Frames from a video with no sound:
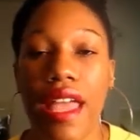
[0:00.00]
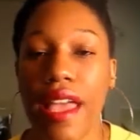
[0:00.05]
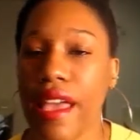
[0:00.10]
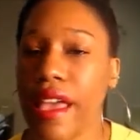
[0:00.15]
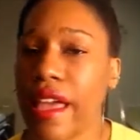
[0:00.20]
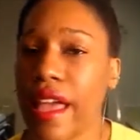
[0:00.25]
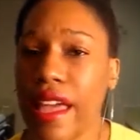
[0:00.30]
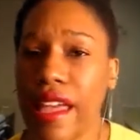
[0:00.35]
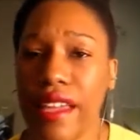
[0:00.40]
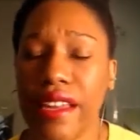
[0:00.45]

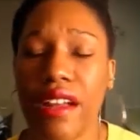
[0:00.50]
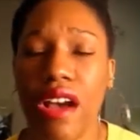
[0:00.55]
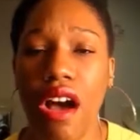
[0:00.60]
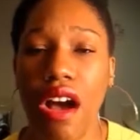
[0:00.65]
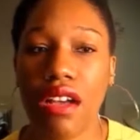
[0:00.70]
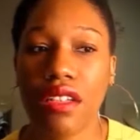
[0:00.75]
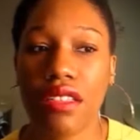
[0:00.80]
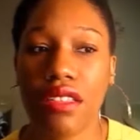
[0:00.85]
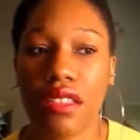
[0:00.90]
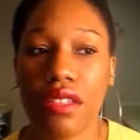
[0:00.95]
and
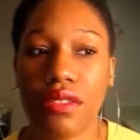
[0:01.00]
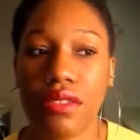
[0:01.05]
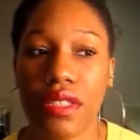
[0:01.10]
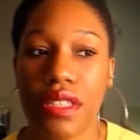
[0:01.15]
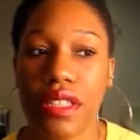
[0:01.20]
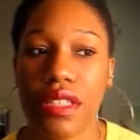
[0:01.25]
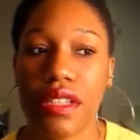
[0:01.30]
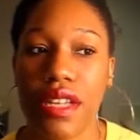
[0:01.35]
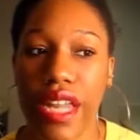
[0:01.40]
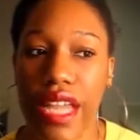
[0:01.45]
also
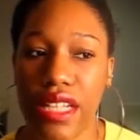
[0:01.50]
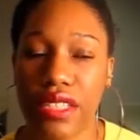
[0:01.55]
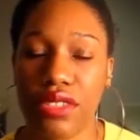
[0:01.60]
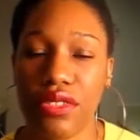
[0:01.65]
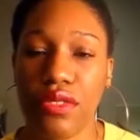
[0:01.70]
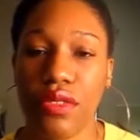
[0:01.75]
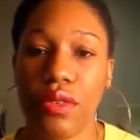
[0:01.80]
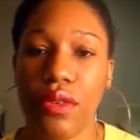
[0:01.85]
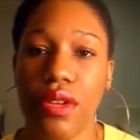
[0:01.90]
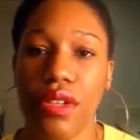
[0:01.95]
the
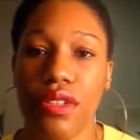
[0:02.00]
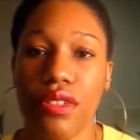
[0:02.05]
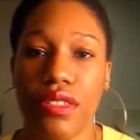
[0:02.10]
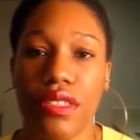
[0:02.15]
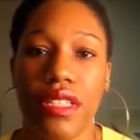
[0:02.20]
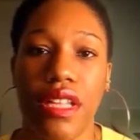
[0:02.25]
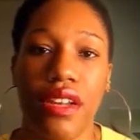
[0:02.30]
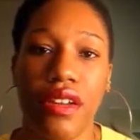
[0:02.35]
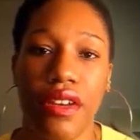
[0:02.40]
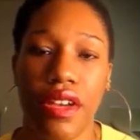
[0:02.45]
natural oils
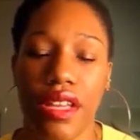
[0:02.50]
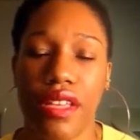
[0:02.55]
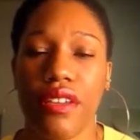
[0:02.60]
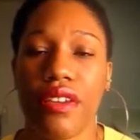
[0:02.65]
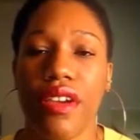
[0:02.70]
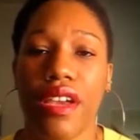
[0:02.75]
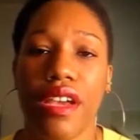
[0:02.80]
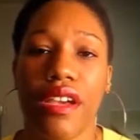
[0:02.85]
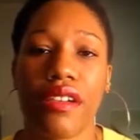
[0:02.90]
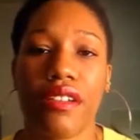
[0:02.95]
that are in your
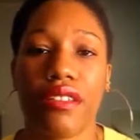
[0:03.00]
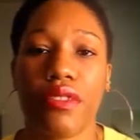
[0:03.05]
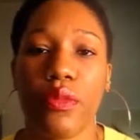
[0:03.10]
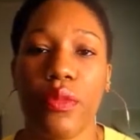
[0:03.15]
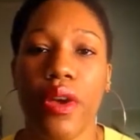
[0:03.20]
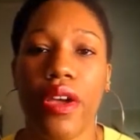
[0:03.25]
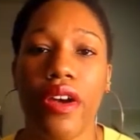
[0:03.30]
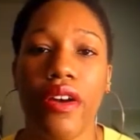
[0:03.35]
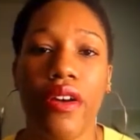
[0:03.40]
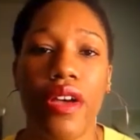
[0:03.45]
hair as
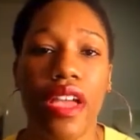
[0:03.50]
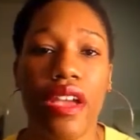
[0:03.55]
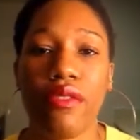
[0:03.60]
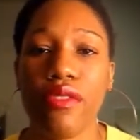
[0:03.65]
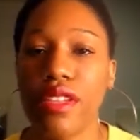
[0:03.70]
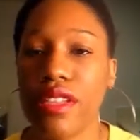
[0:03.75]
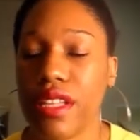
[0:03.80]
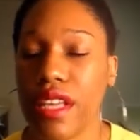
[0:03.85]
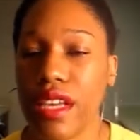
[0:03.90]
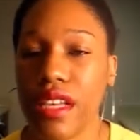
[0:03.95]
well.
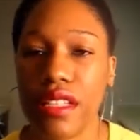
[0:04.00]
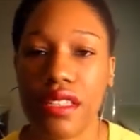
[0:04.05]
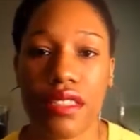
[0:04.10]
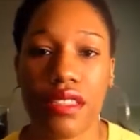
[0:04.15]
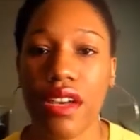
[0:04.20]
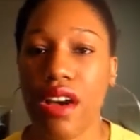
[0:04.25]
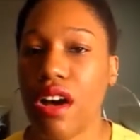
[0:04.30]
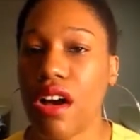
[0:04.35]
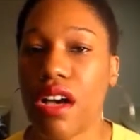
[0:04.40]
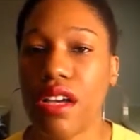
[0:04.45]
Everything is
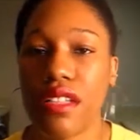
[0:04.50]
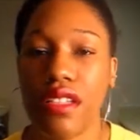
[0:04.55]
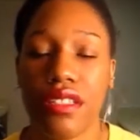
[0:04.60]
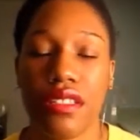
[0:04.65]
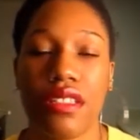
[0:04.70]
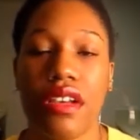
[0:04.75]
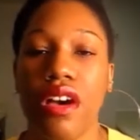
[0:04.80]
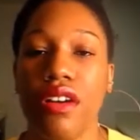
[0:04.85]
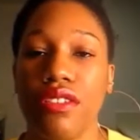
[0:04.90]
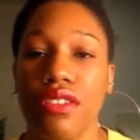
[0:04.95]
gone. It's
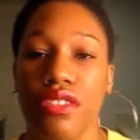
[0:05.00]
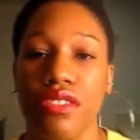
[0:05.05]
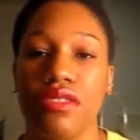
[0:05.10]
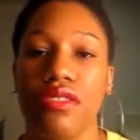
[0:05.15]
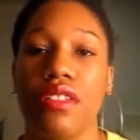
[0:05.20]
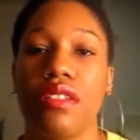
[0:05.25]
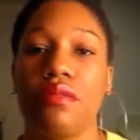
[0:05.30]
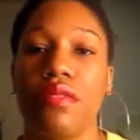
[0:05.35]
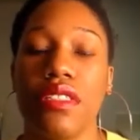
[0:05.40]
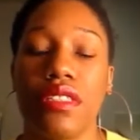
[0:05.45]
all stripped.